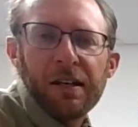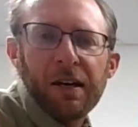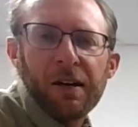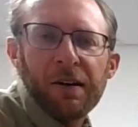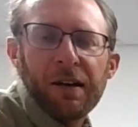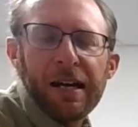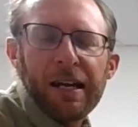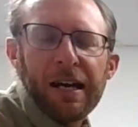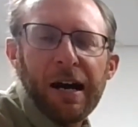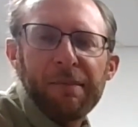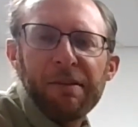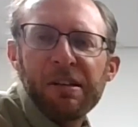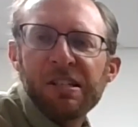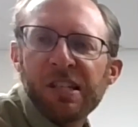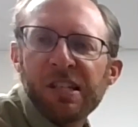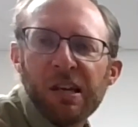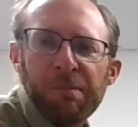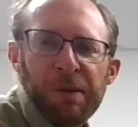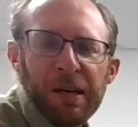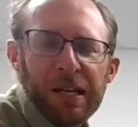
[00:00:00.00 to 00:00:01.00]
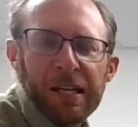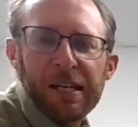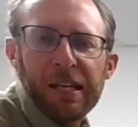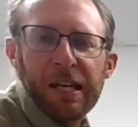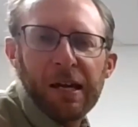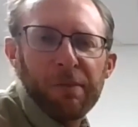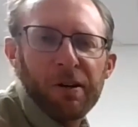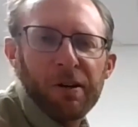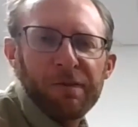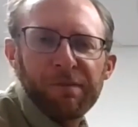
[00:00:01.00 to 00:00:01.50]
All right. I'm just going to pick a
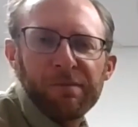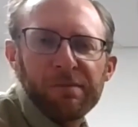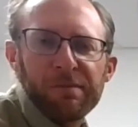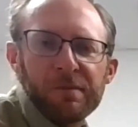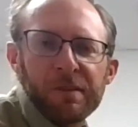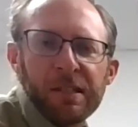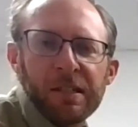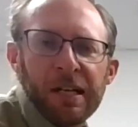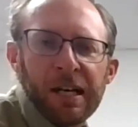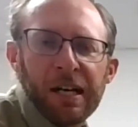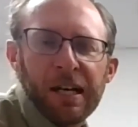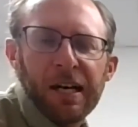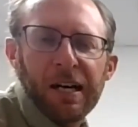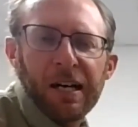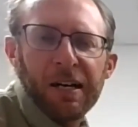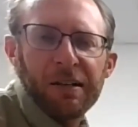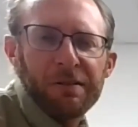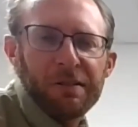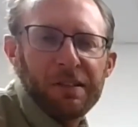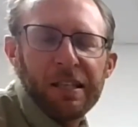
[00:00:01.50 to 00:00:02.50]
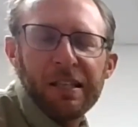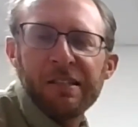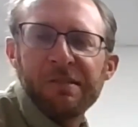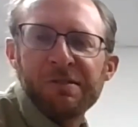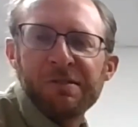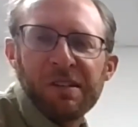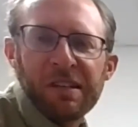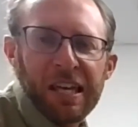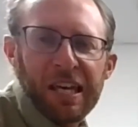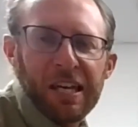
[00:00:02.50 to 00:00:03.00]
number.
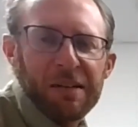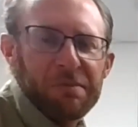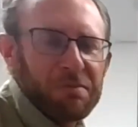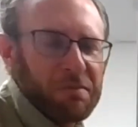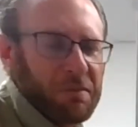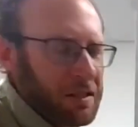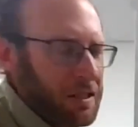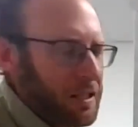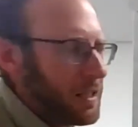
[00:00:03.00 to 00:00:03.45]
And again,